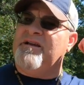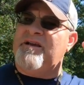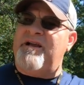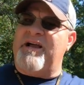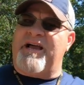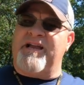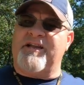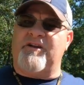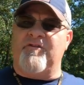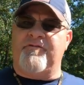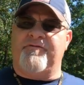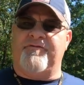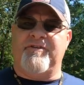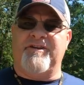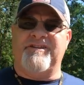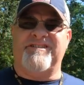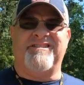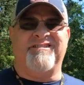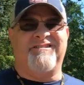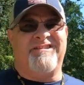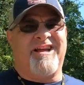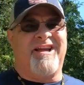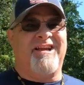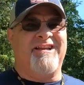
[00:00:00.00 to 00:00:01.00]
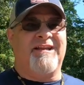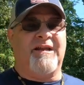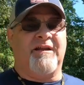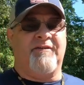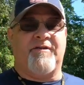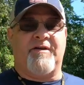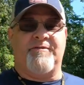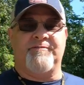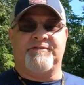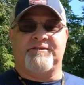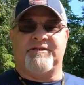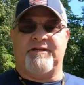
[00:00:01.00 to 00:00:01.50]
I go fishing, 90 to
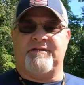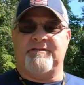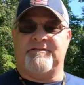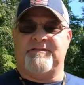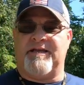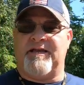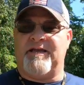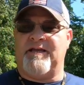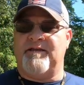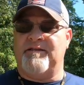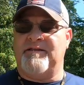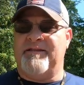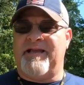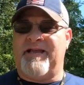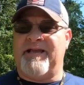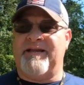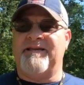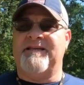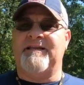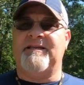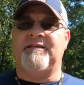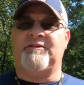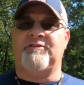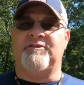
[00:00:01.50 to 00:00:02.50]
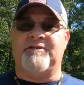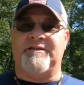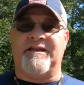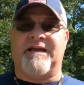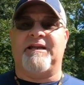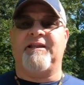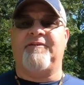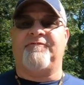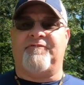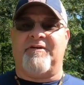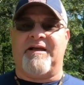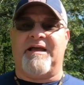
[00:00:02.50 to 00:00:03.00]

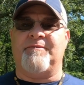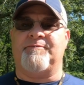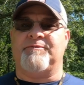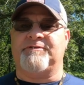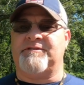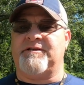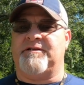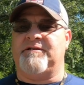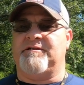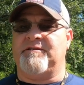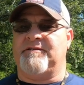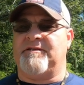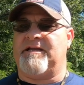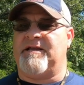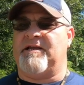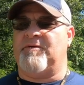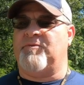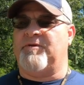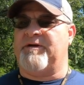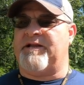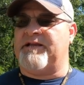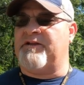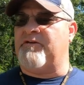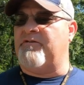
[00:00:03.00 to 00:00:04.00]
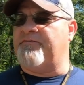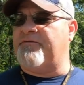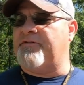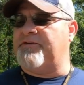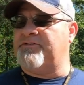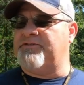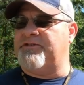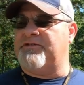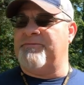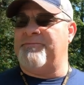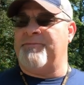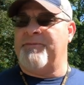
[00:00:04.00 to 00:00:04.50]
95% of the time when I go
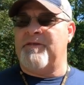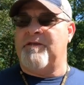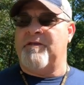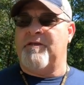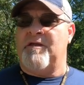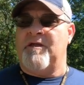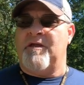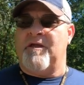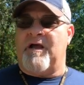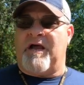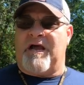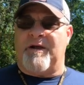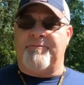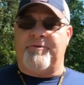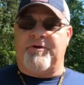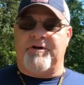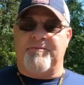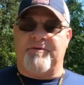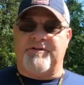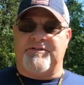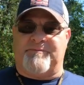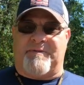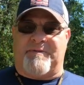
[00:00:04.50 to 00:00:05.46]
fishing, I'm pretty much by